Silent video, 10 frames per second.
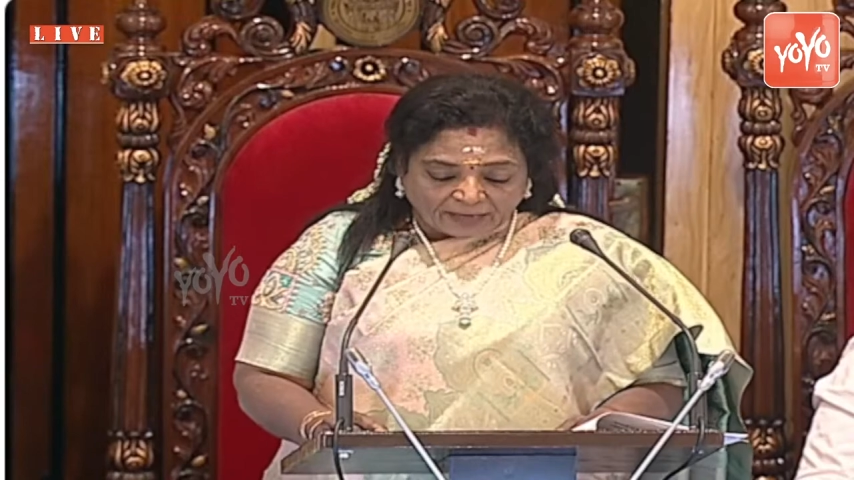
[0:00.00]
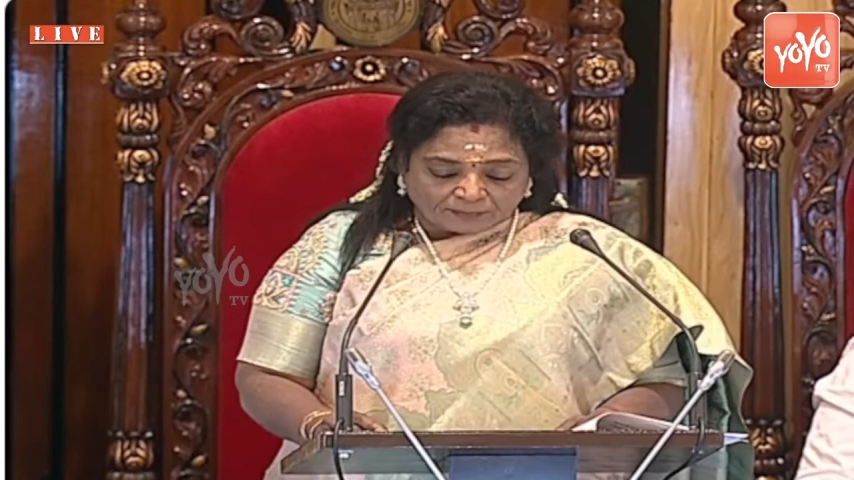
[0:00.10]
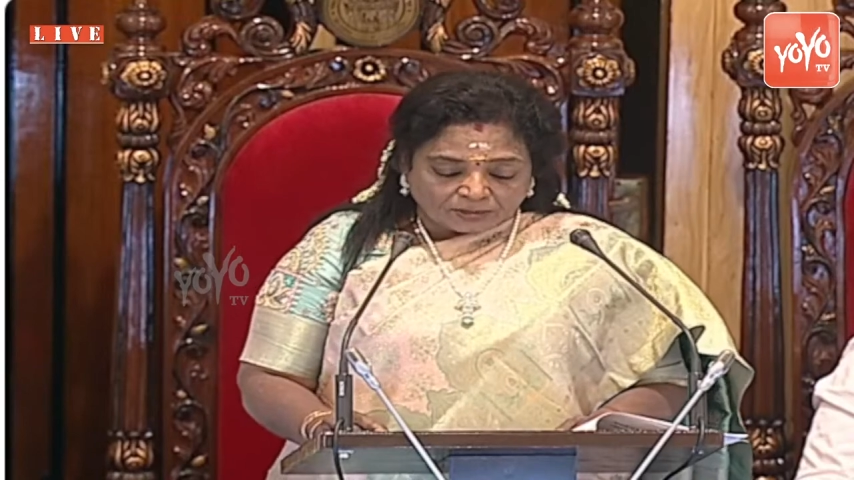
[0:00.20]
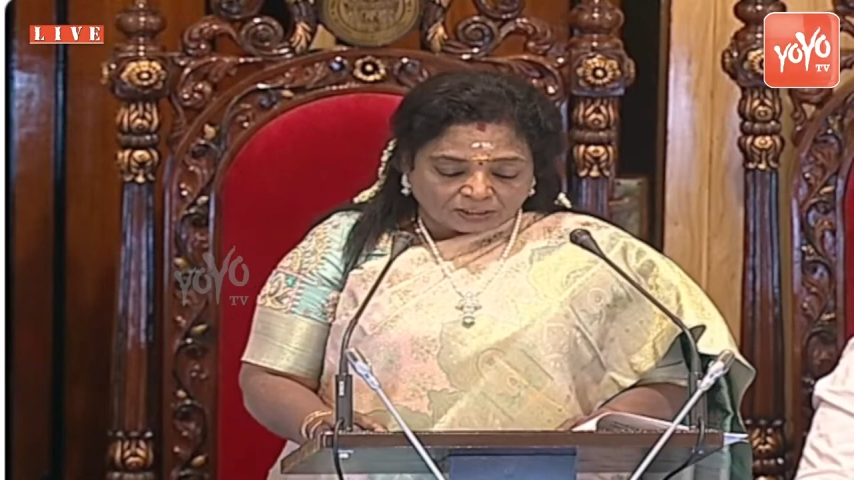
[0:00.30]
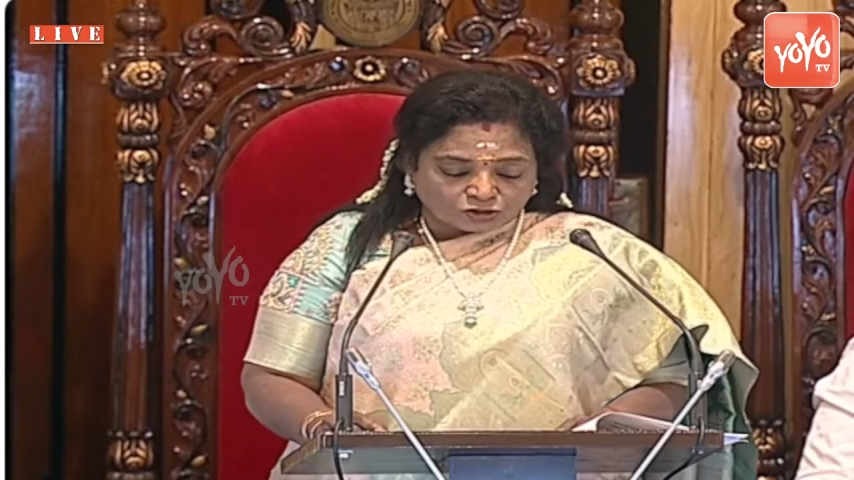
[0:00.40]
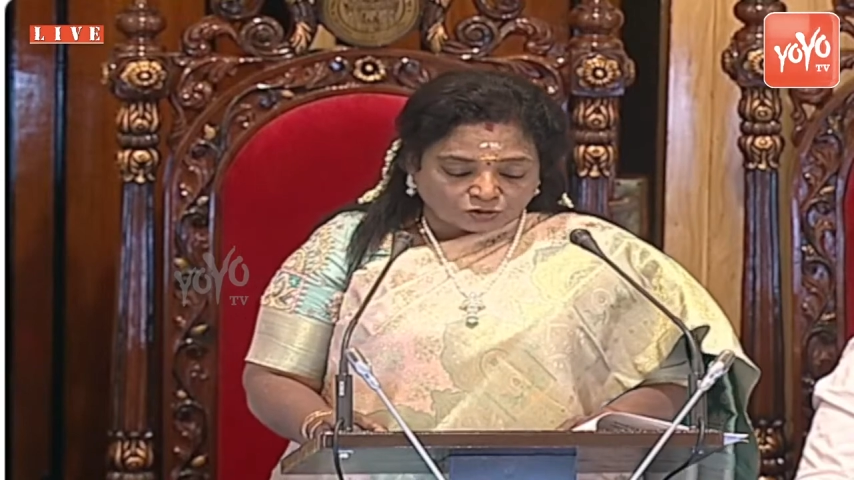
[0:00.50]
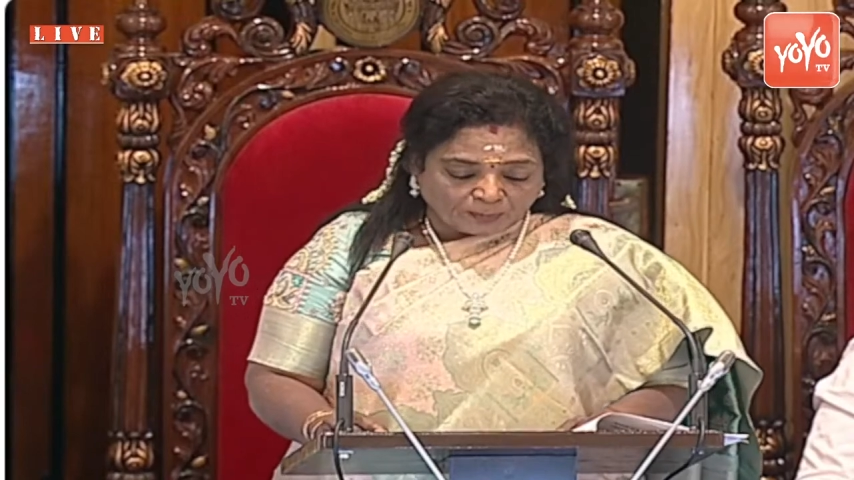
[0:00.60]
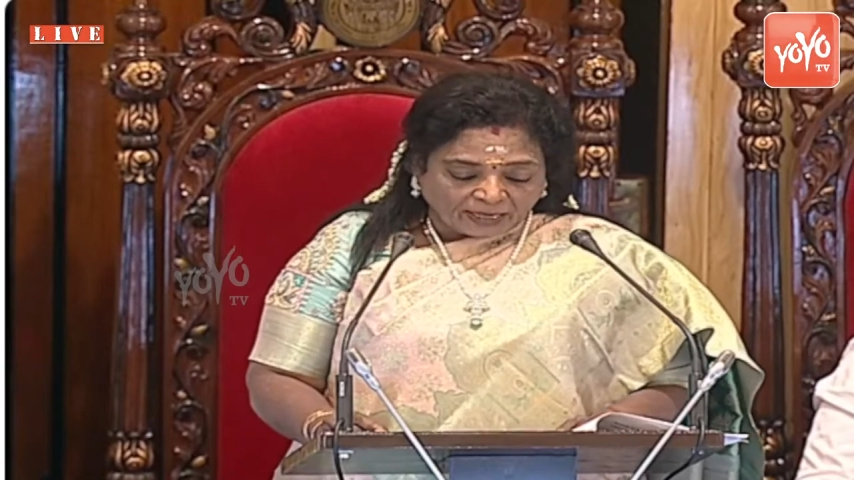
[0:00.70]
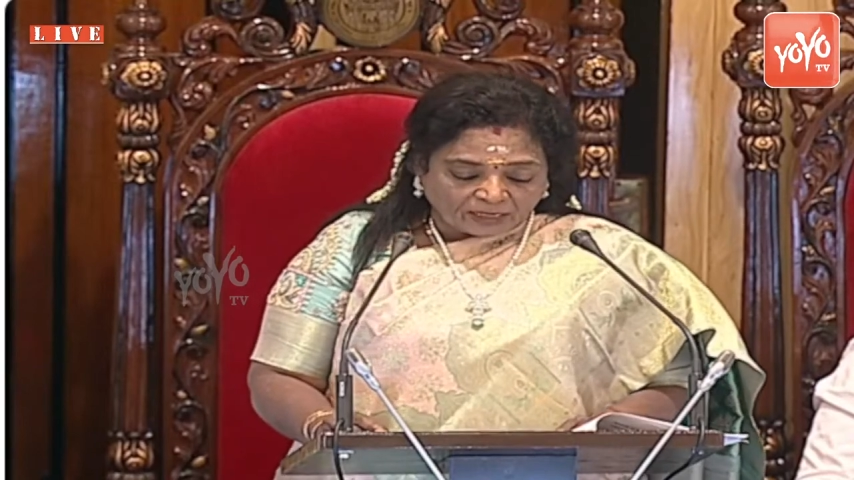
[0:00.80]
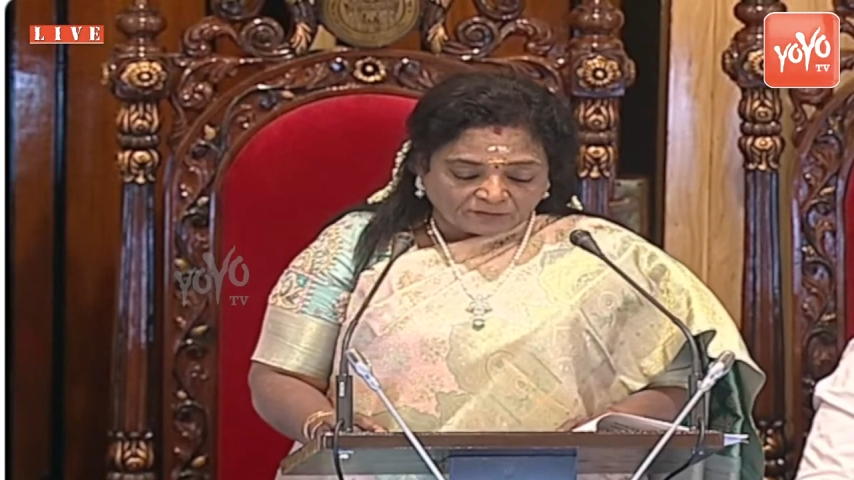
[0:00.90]
aim is to
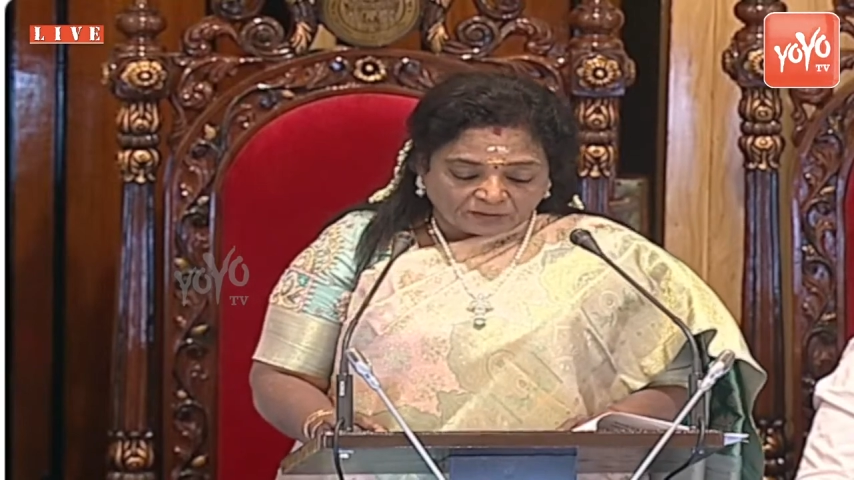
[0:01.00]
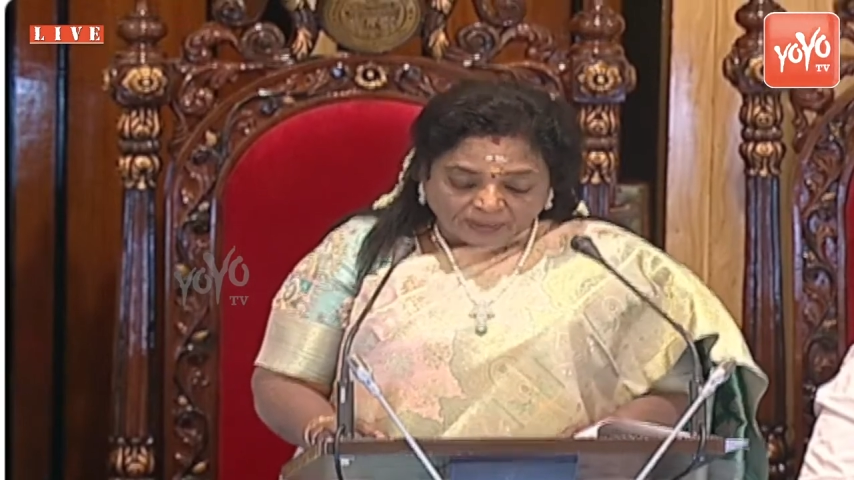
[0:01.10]
make